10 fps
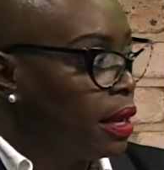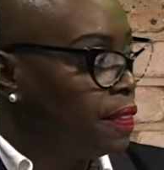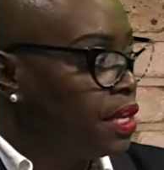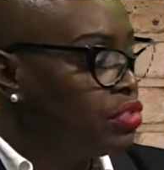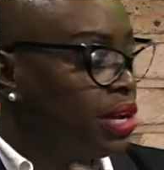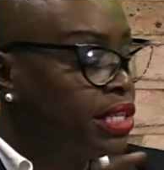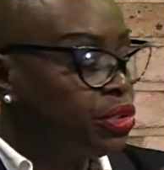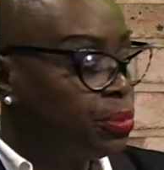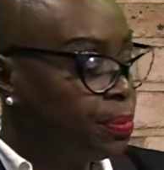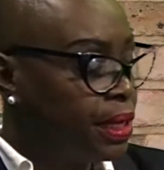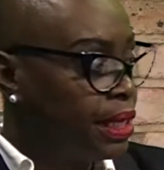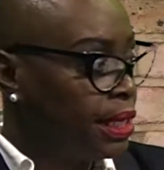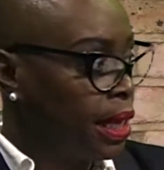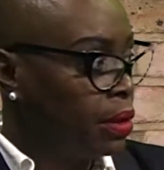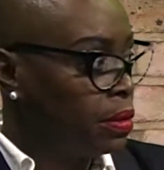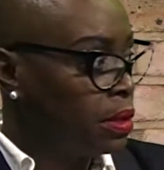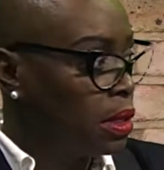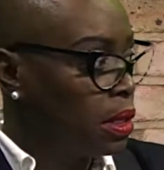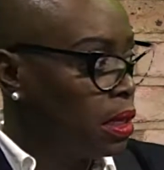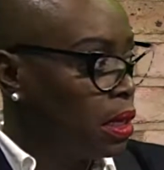they tried to pick it out,
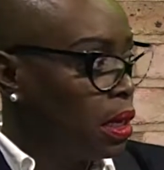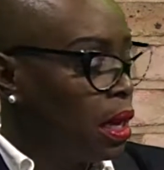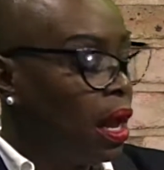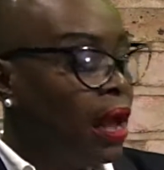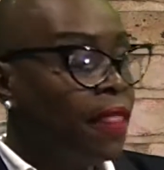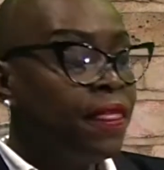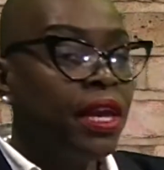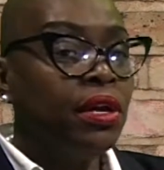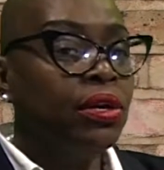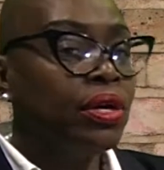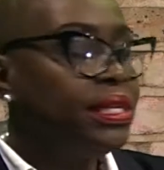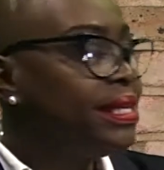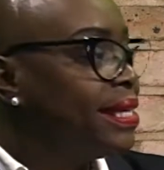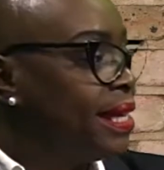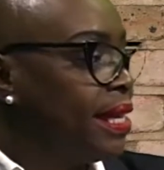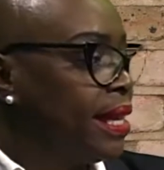and they couldn't get